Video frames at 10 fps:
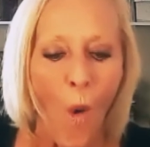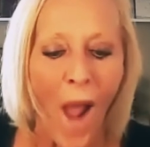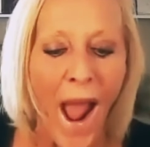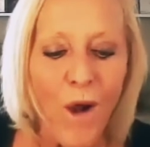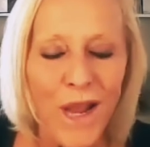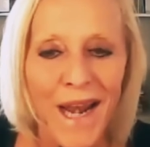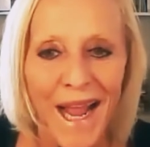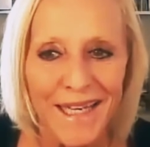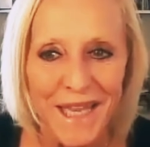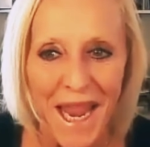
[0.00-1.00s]
how can
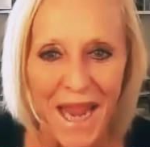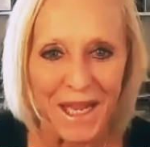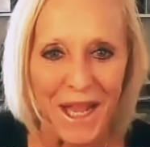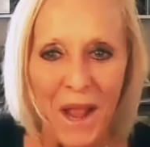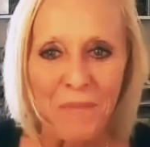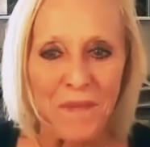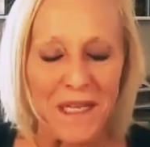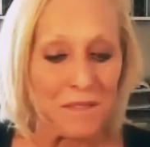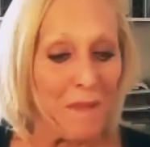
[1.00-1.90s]
I take this